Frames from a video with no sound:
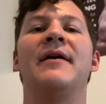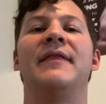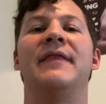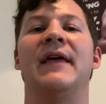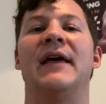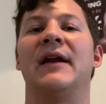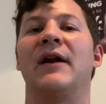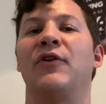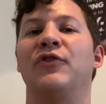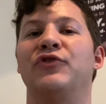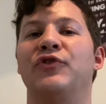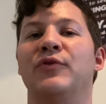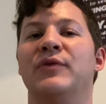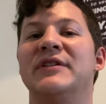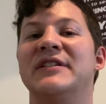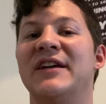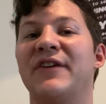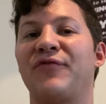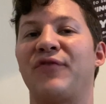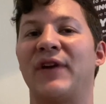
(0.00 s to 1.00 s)
then I'll do a
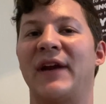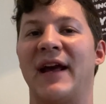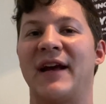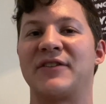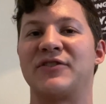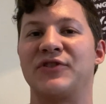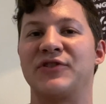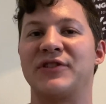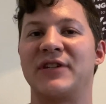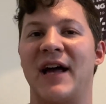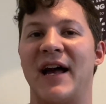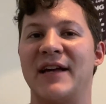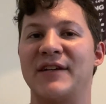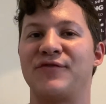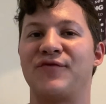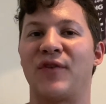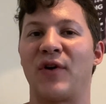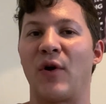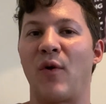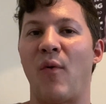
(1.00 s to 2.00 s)
different exercise
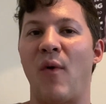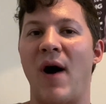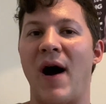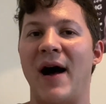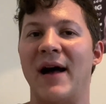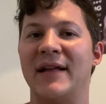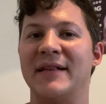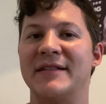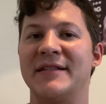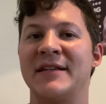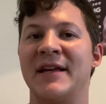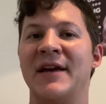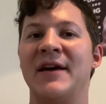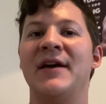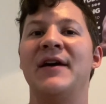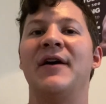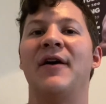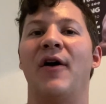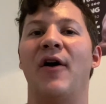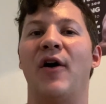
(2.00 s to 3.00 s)
for quads
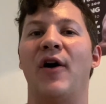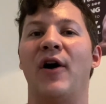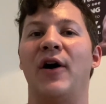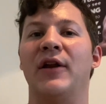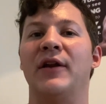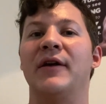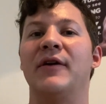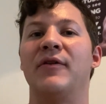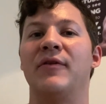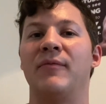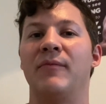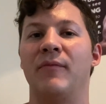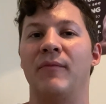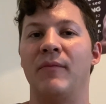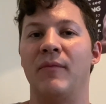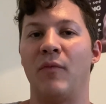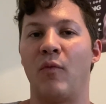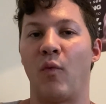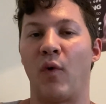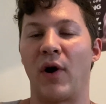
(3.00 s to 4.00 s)
on
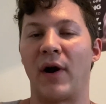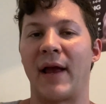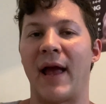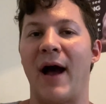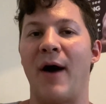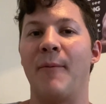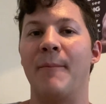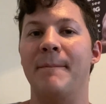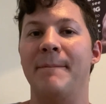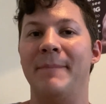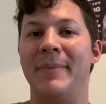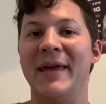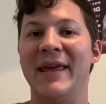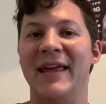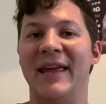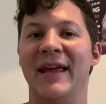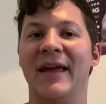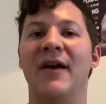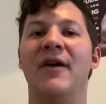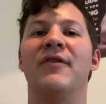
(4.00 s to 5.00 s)
workout
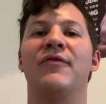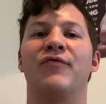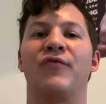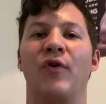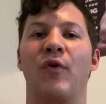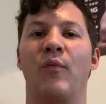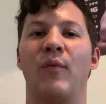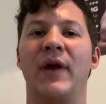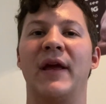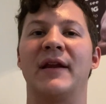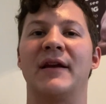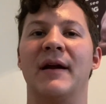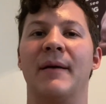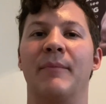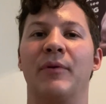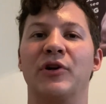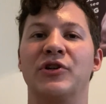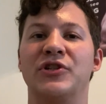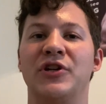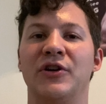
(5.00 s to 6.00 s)
B for week
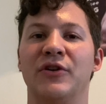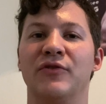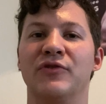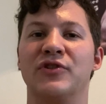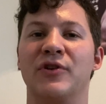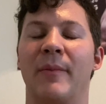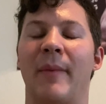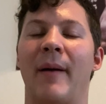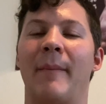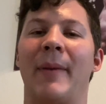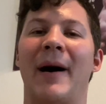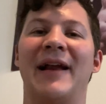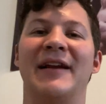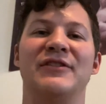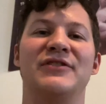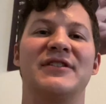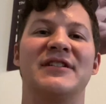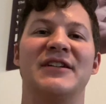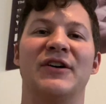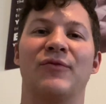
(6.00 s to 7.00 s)
number 2. So my body
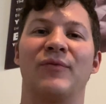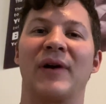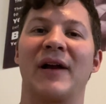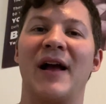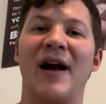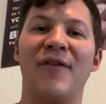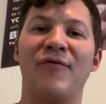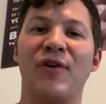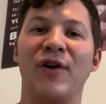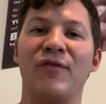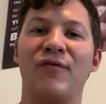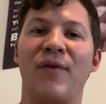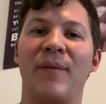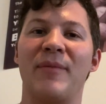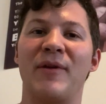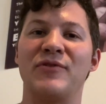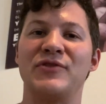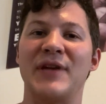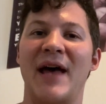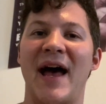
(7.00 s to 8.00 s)
is still recovering from
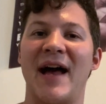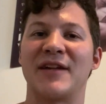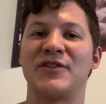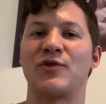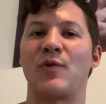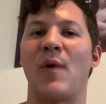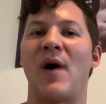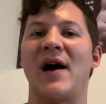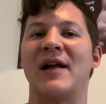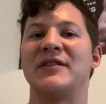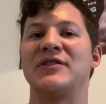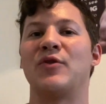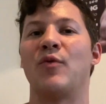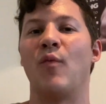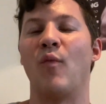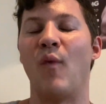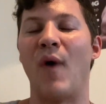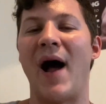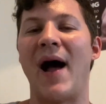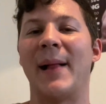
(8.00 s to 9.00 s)
those hack squats
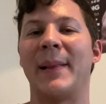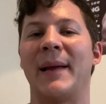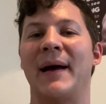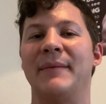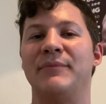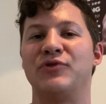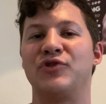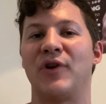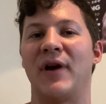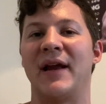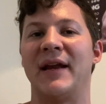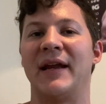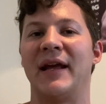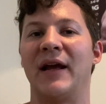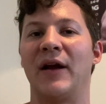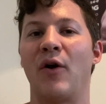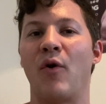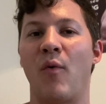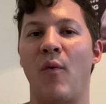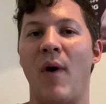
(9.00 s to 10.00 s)
while I'm
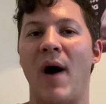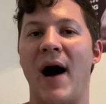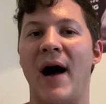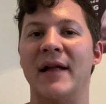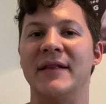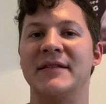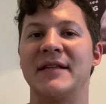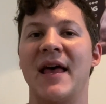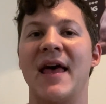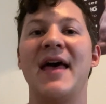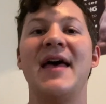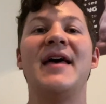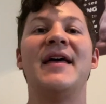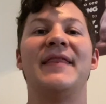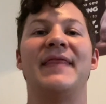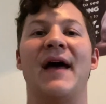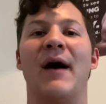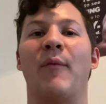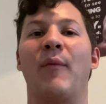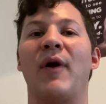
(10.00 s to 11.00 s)
training quads.
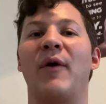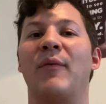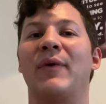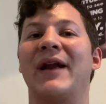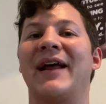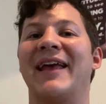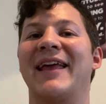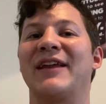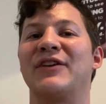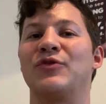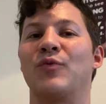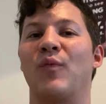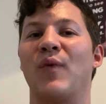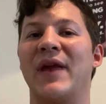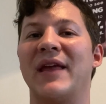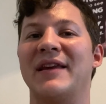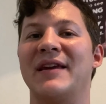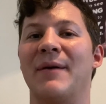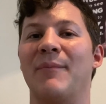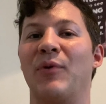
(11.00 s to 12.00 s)
That way, when I get to
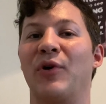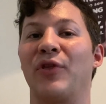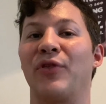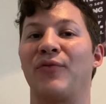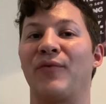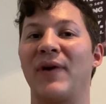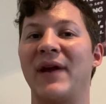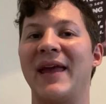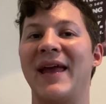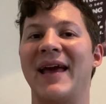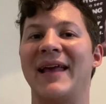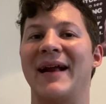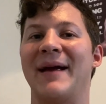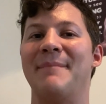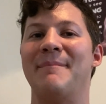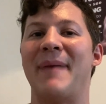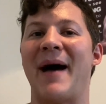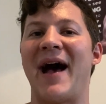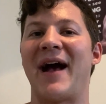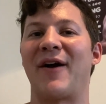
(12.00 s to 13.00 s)
week number 3 and
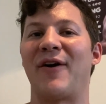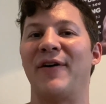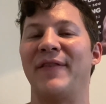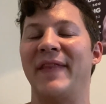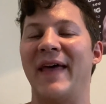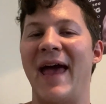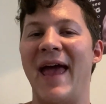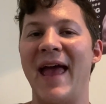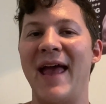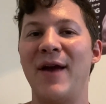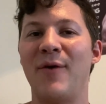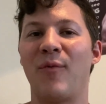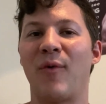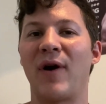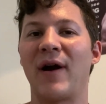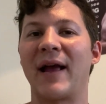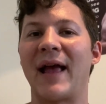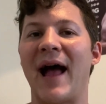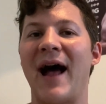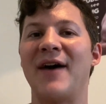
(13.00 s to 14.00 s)
I'm back on the A
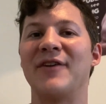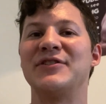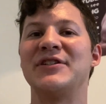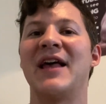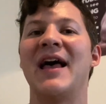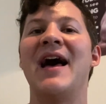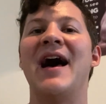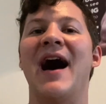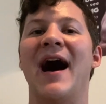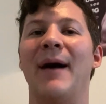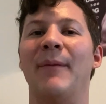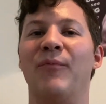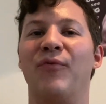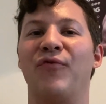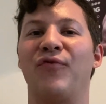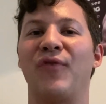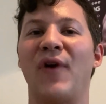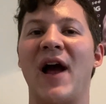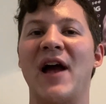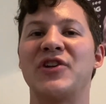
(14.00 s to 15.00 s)
workouts, I'm
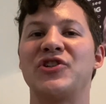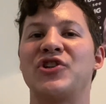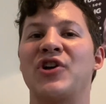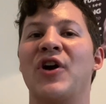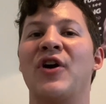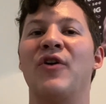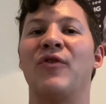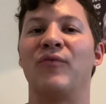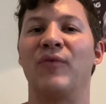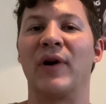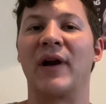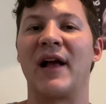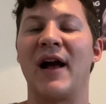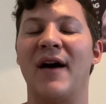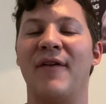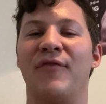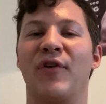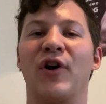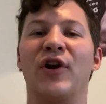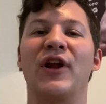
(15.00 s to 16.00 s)
fresh,
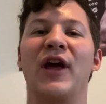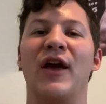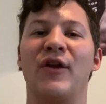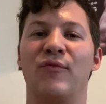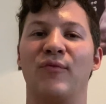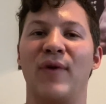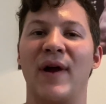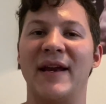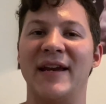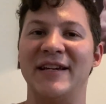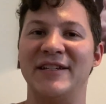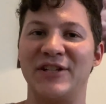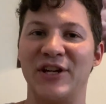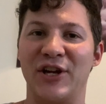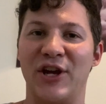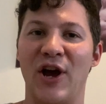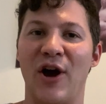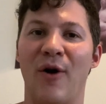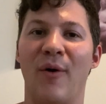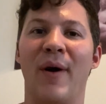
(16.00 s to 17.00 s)
recovered, and ready to
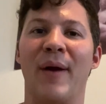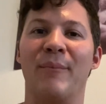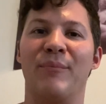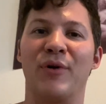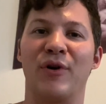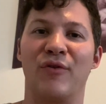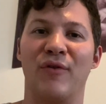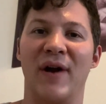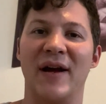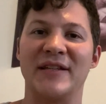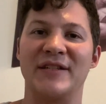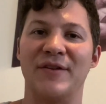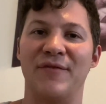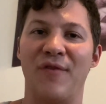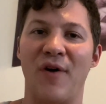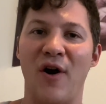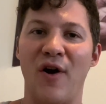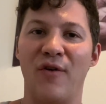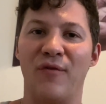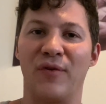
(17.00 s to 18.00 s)
go in progressive
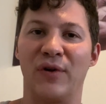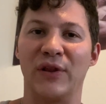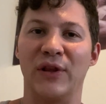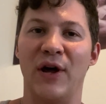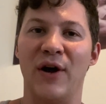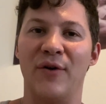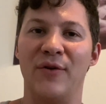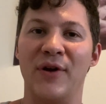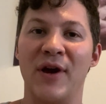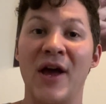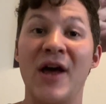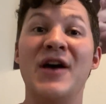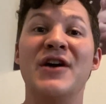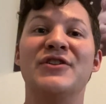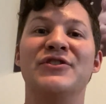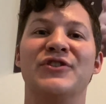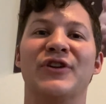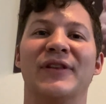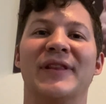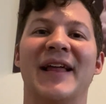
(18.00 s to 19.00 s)
overload.
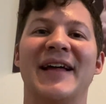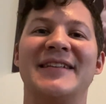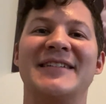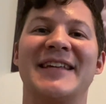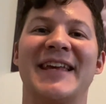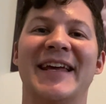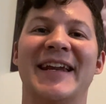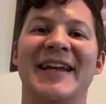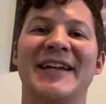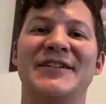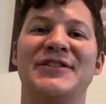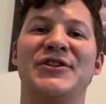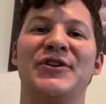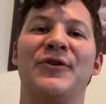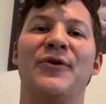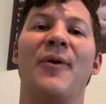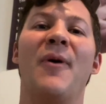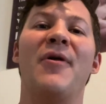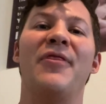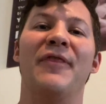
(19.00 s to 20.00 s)
So let's get
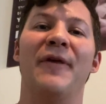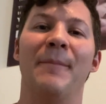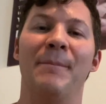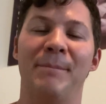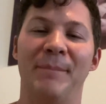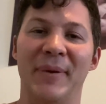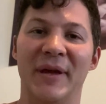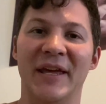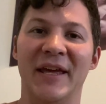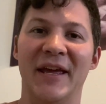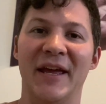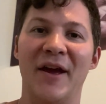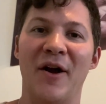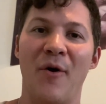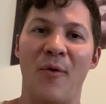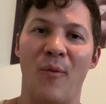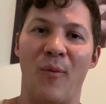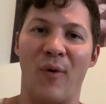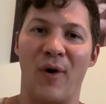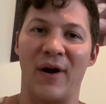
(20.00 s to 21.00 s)
into the B
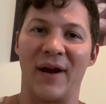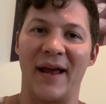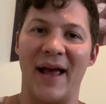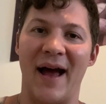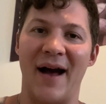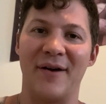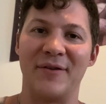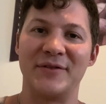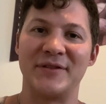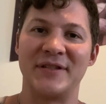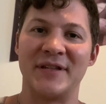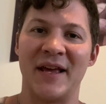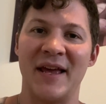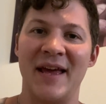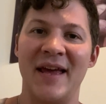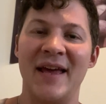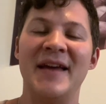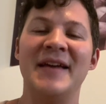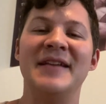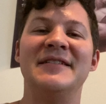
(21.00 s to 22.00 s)
workouts.
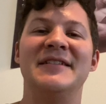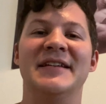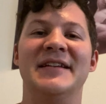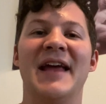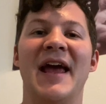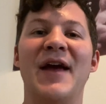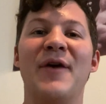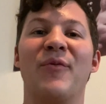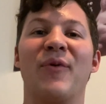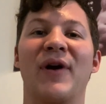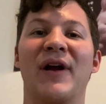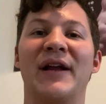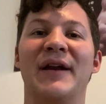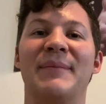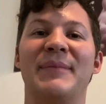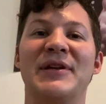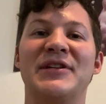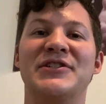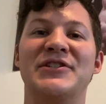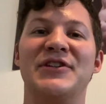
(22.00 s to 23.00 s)
Today, we're going to
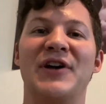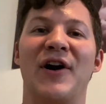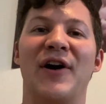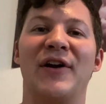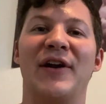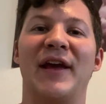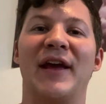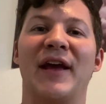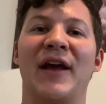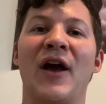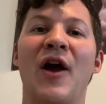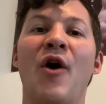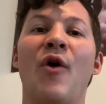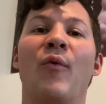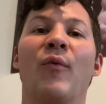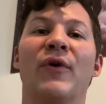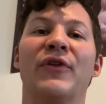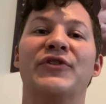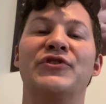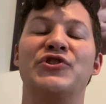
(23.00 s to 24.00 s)
be starting
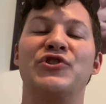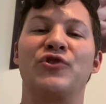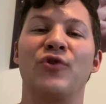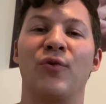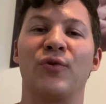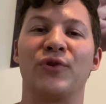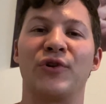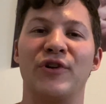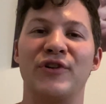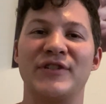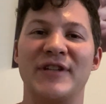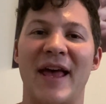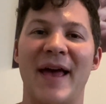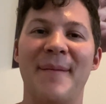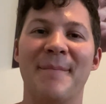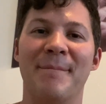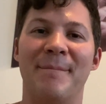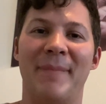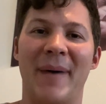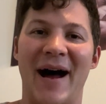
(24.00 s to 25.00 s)
with shoulders
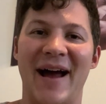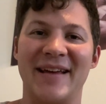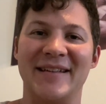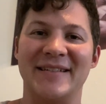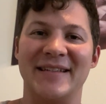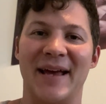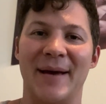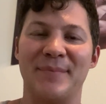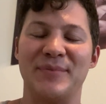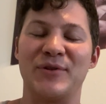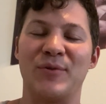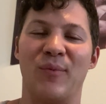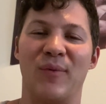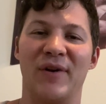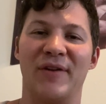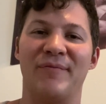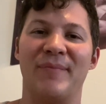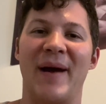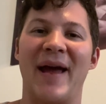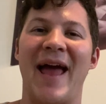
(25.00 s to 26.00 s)
and biceps, one
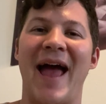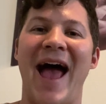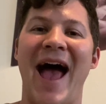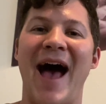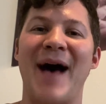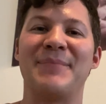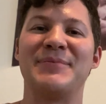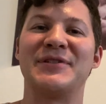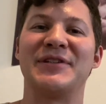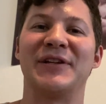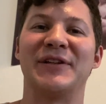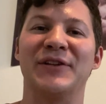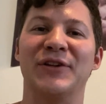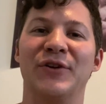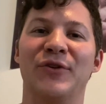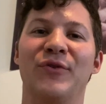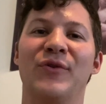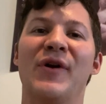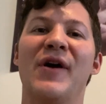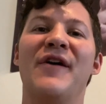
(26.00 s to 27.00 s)
of my
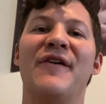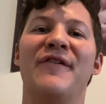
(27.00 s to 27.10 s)
absolute